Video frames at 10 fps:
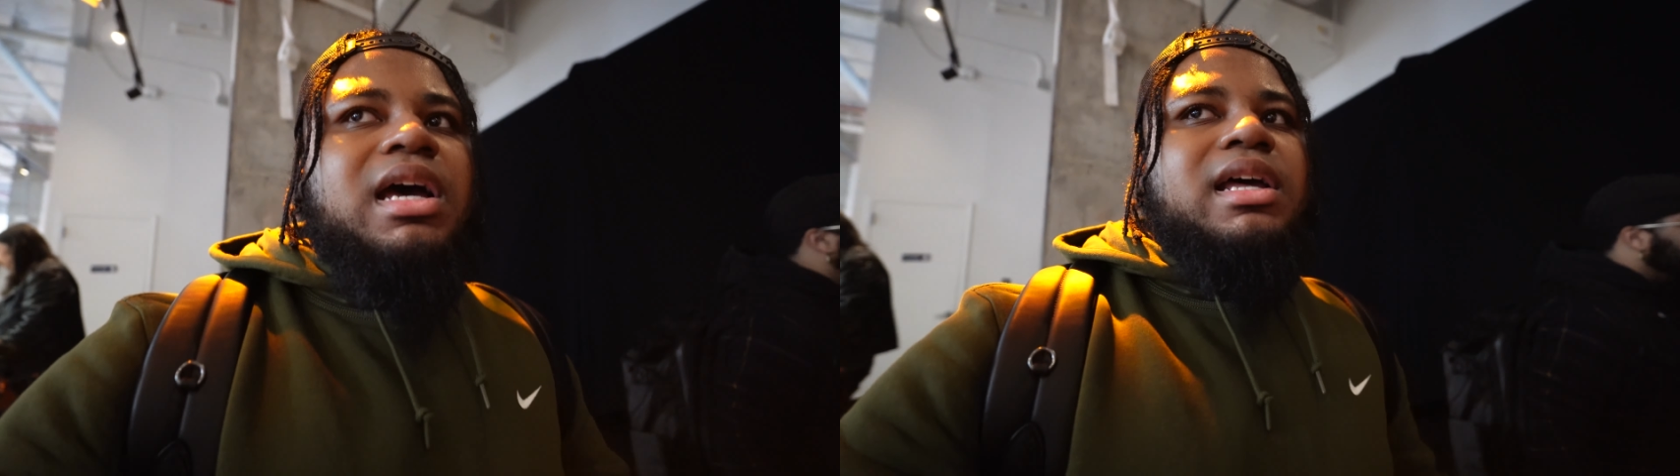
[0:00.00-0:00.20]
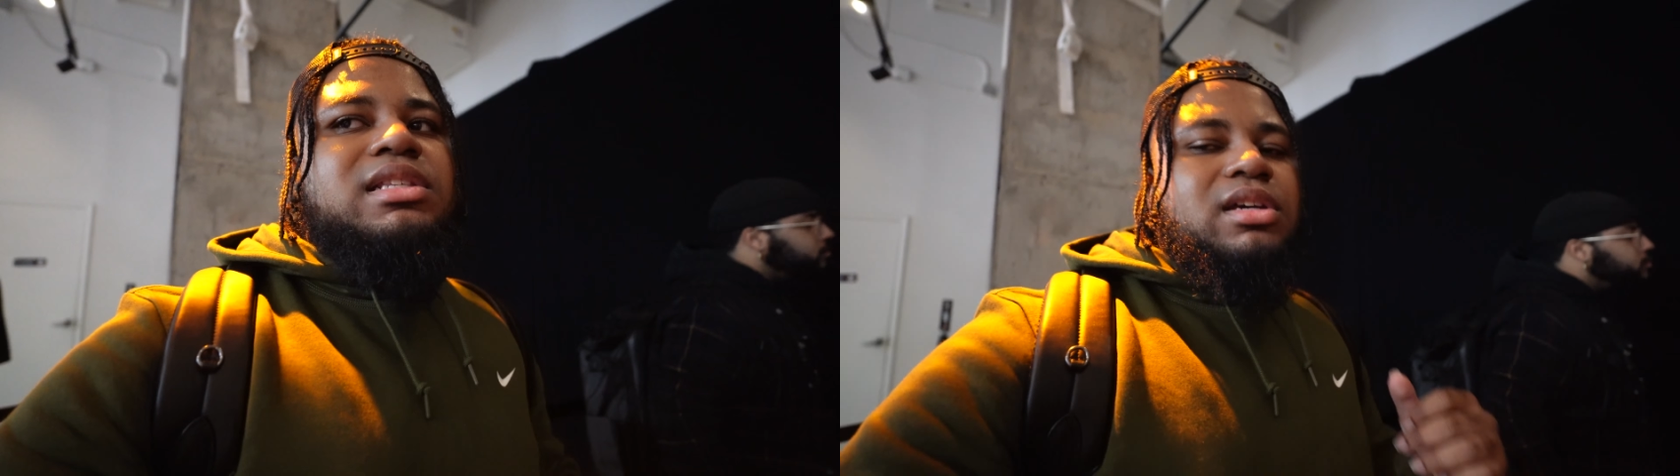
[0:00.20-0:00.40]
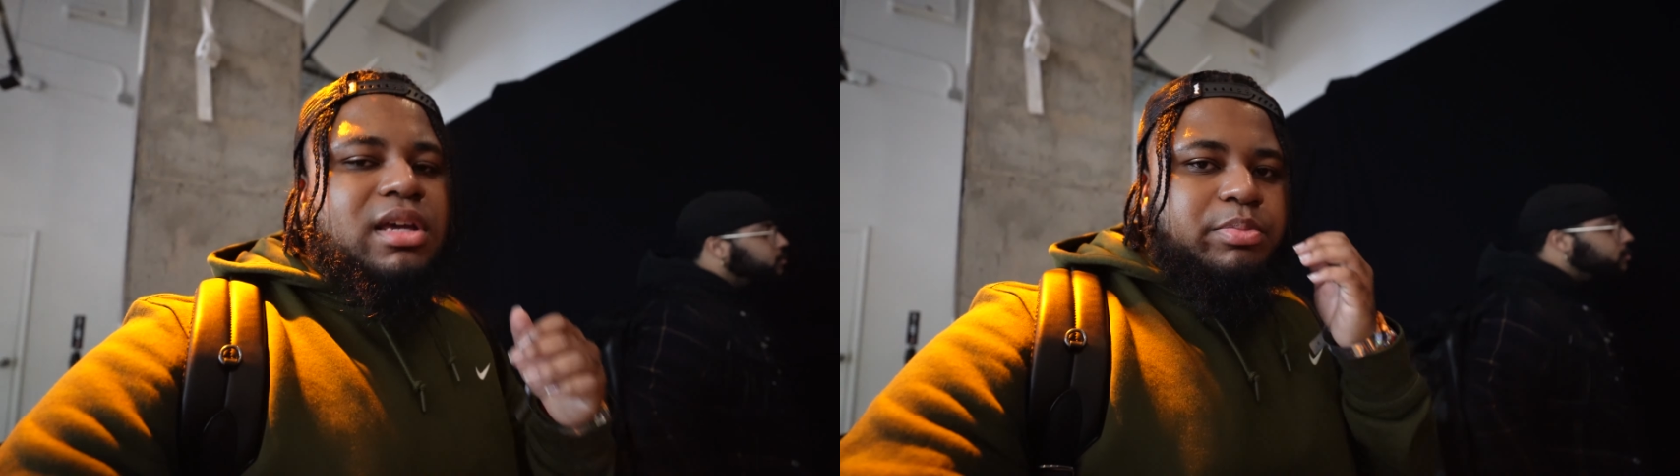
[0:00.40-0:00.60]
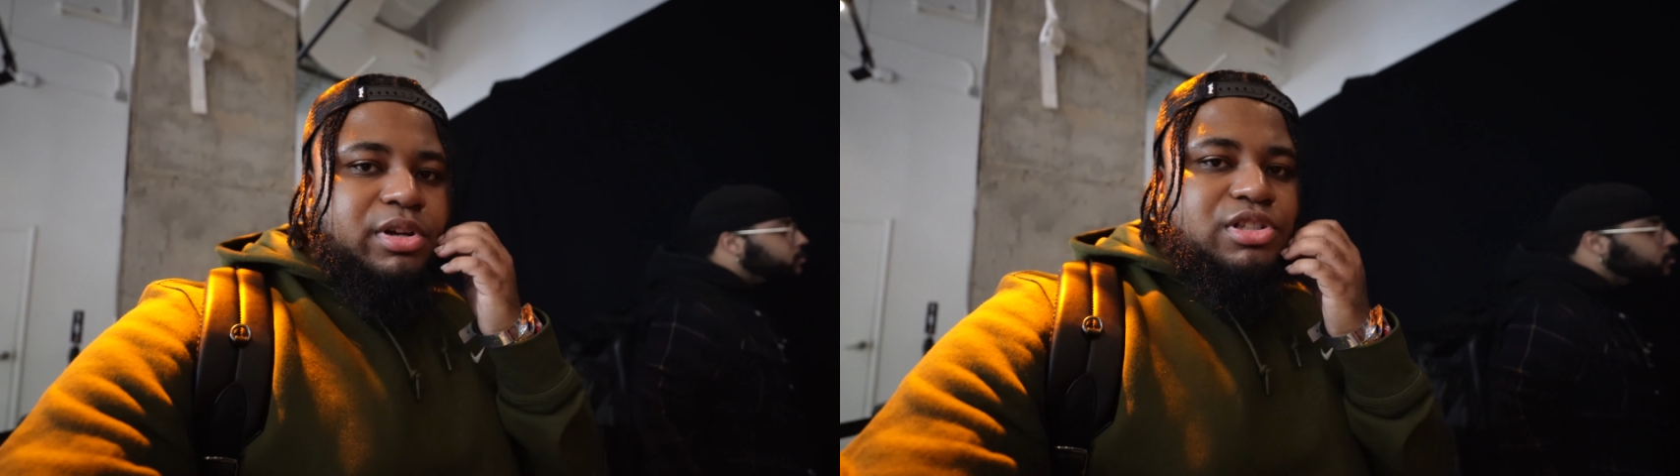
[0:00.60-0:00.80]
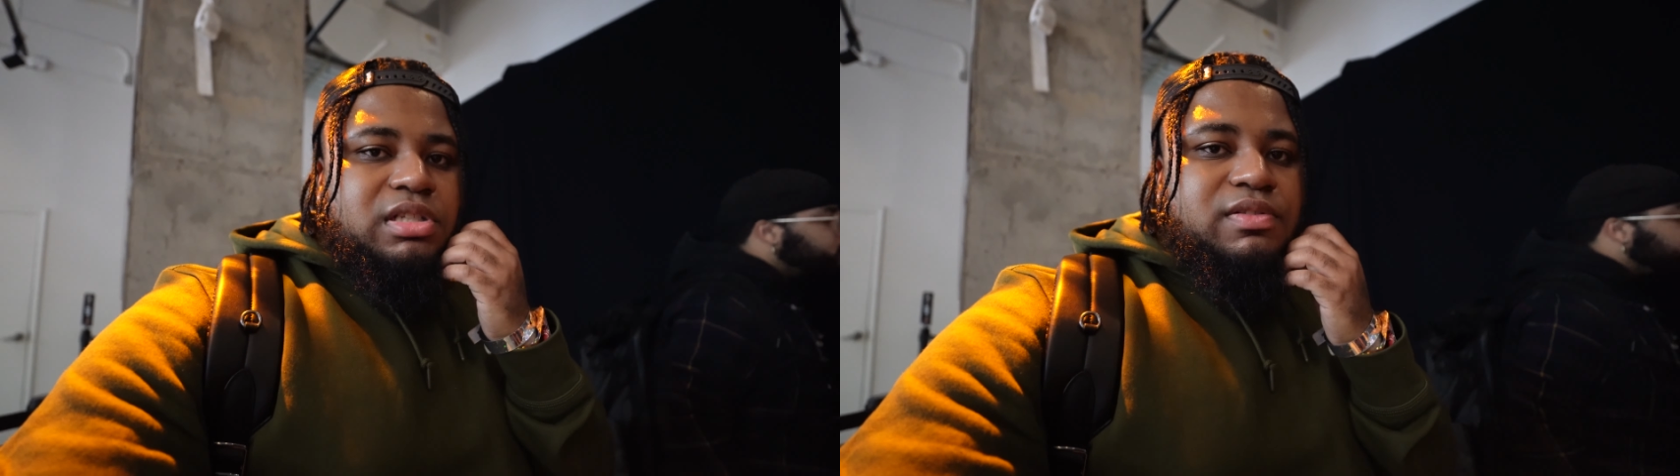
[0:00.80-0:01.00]
I had taken
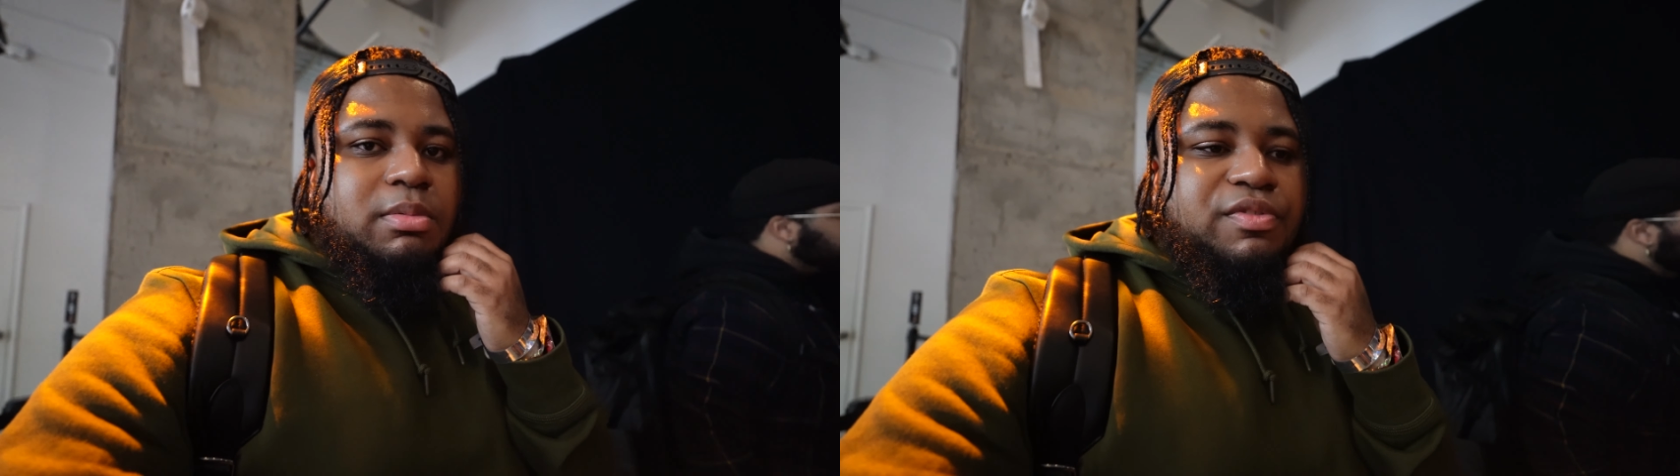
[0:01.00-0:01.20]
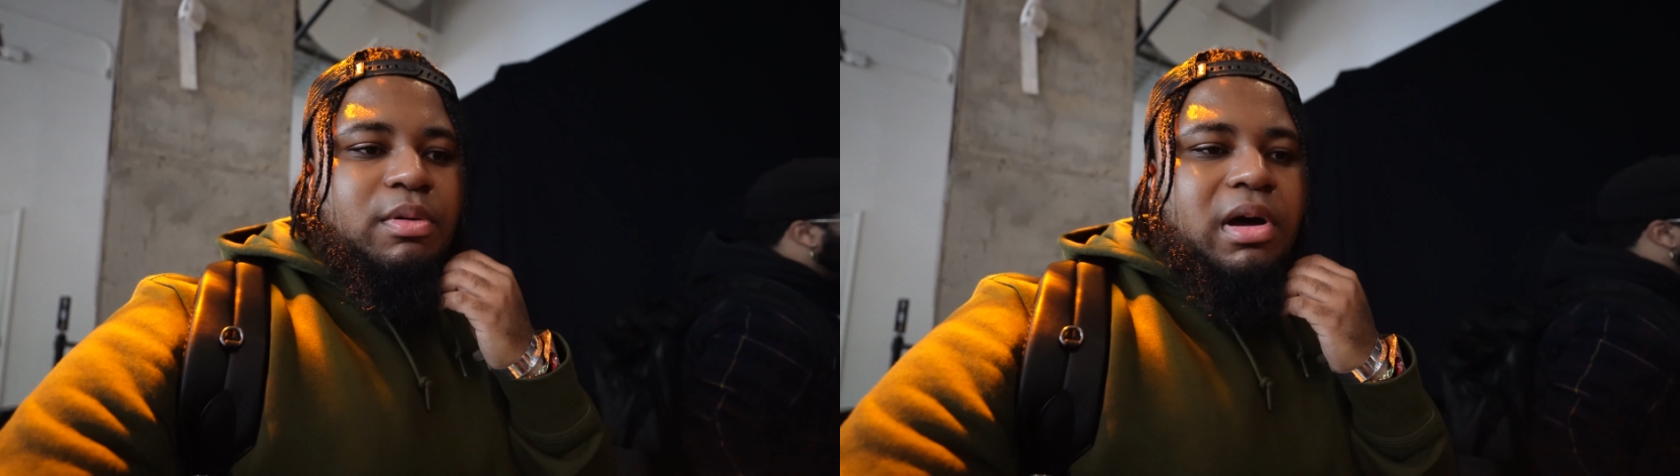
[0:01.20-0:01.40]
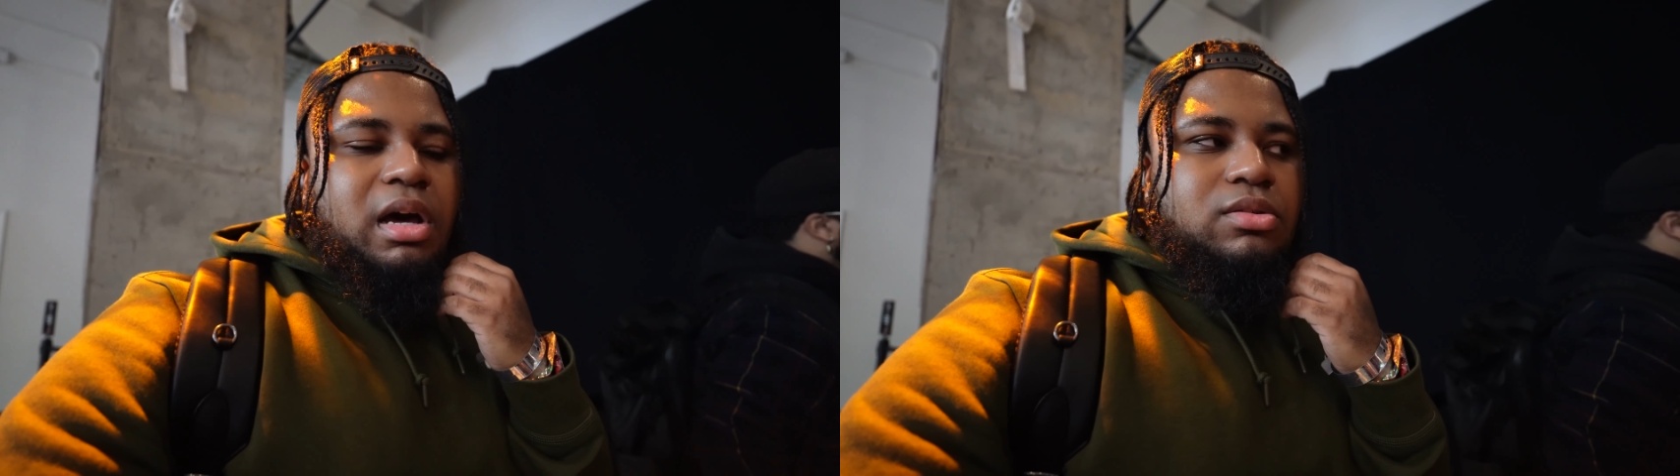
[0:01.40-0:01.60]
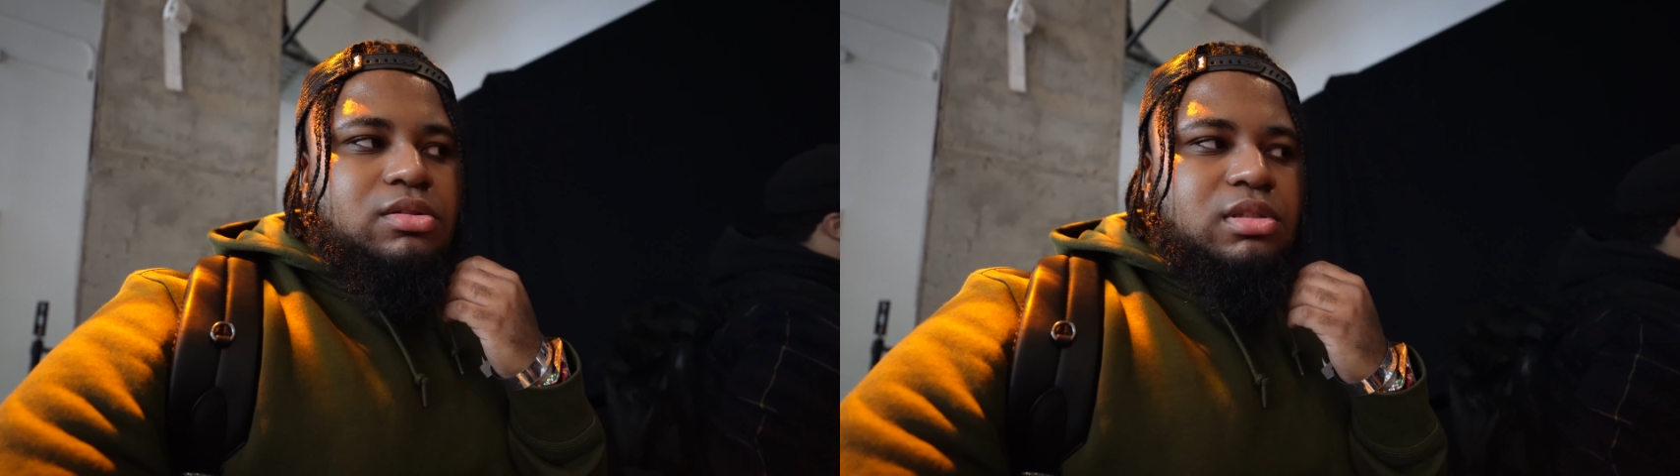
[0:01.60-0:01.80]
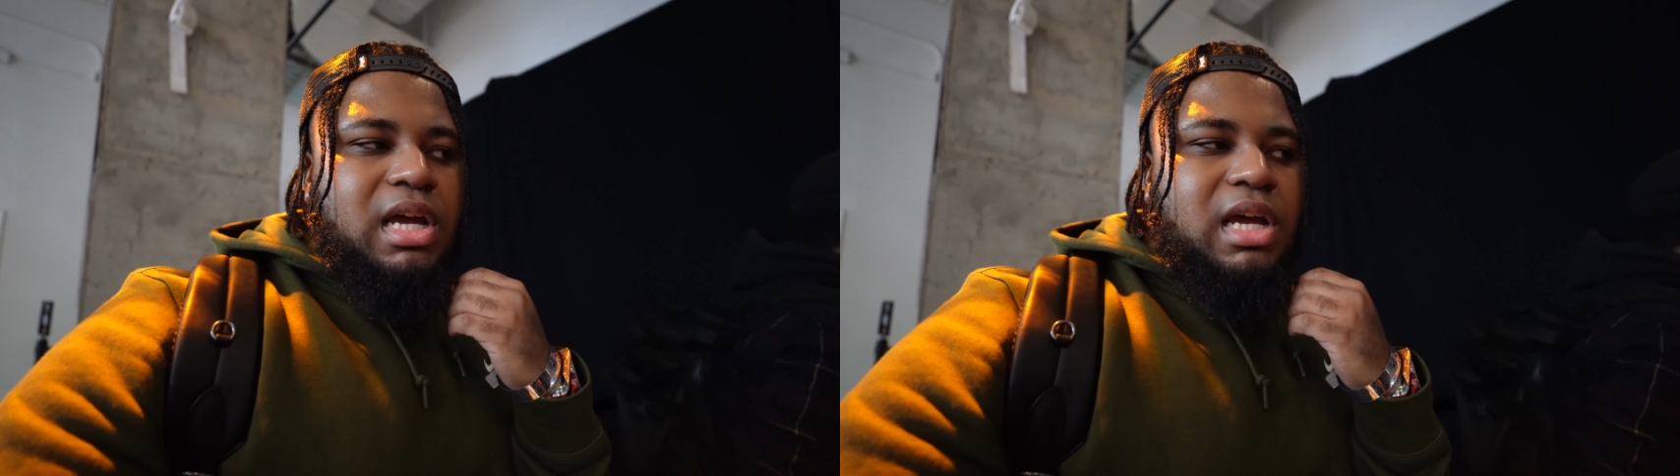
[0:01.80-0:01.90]
pictures of some of the models.